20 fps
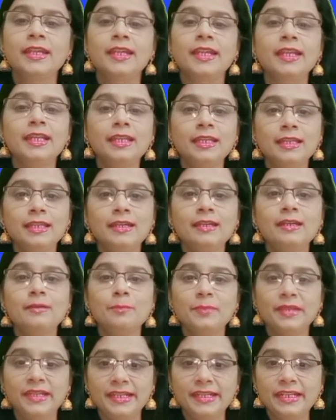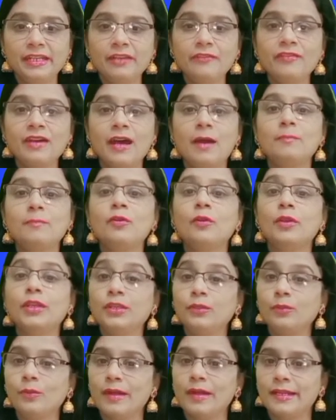In the PDF, I am
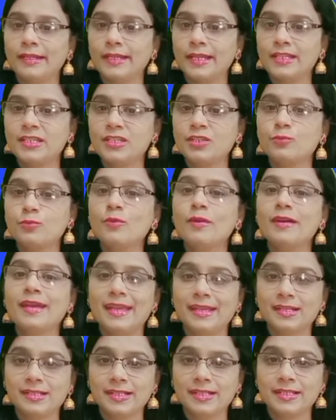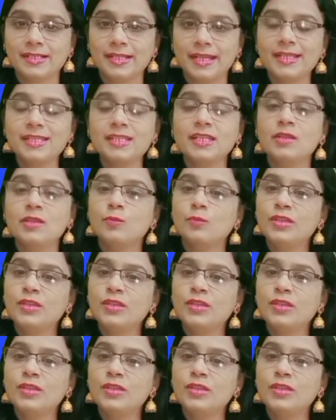going to attach you an exercise